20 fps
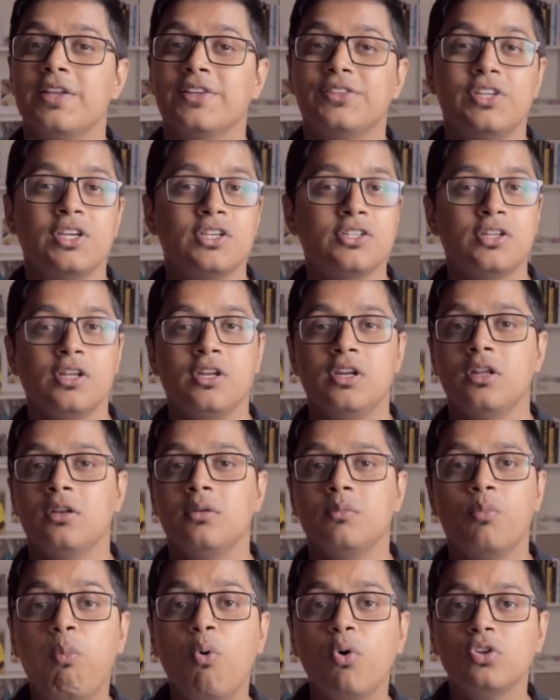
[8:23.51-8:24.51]
16
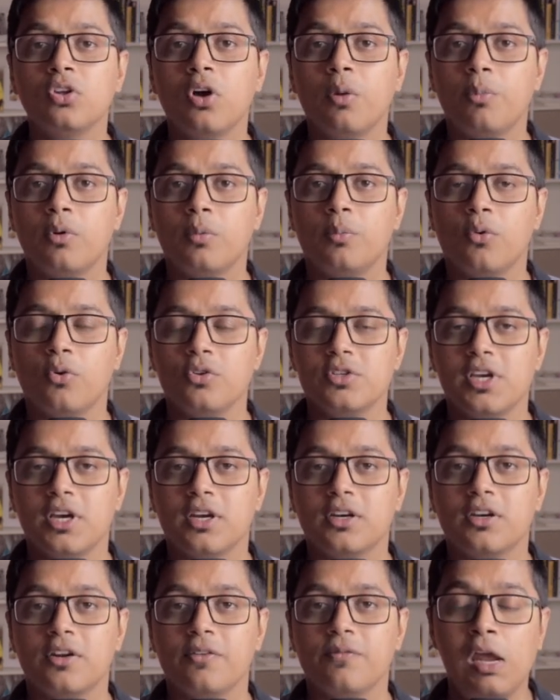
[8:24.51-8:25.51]
in both of your
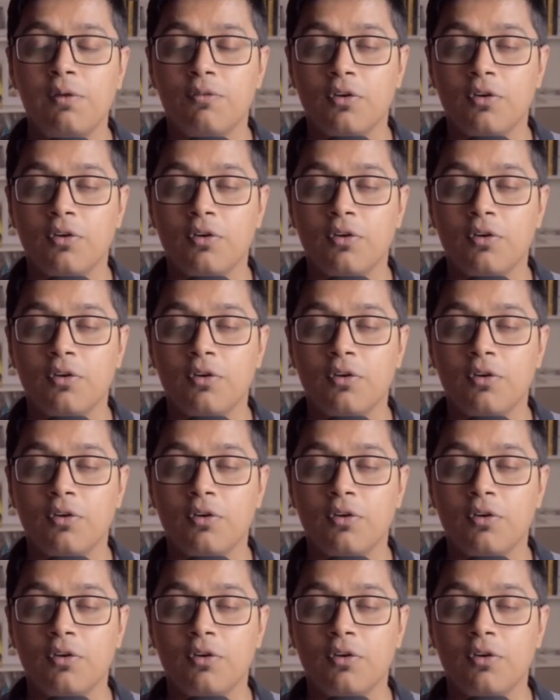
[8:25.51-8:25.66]
project